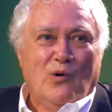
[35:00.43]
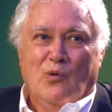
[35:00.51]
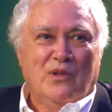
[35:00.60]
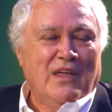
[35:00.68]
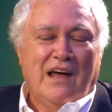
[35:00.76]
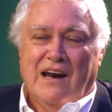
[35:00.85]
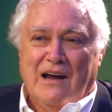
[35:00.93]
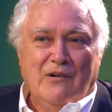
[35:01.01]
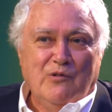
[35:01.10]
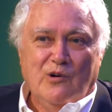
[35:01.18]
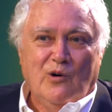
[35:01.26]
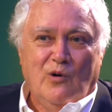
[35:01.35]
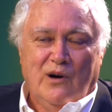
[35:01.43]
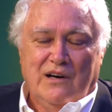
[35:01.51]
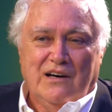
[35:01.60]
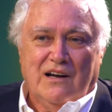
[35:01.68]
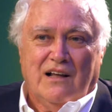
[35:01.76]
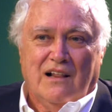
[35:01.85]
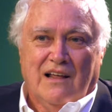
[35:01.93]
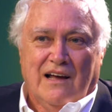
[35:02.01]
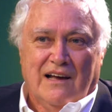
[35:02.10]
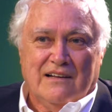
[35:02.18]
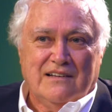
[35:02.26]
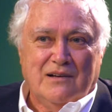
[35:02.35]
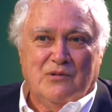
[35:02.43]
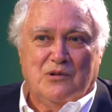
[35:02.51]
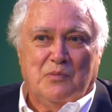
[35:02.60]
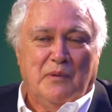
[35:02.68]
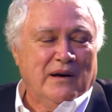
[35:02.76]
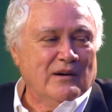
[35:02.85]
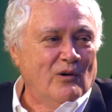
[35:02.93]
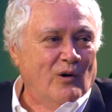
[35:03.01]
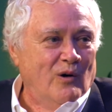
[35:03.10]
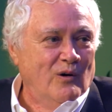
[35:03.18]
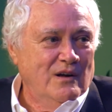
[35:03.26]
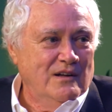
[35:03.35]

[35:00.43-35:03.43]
without ever going to class. He would spend all